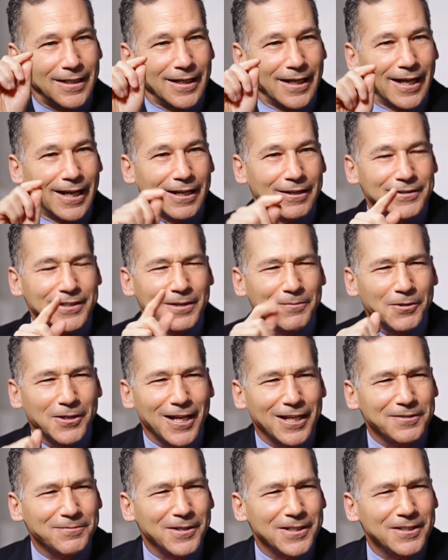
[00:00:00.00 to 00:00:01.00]
And I was able to
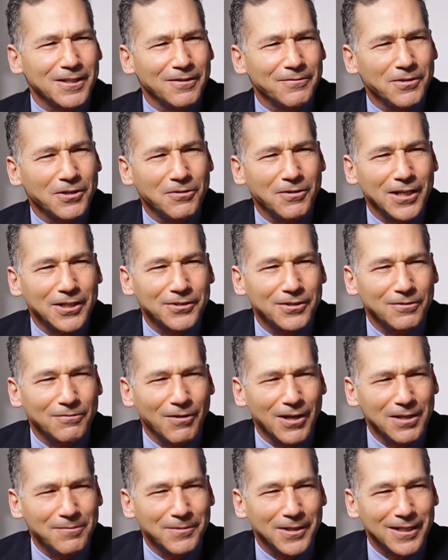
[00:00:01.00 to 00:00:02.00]
ask myself the question,
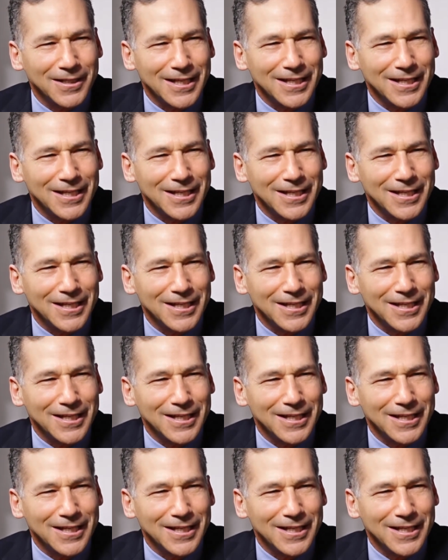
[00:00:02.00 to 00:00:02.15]
wait a minute,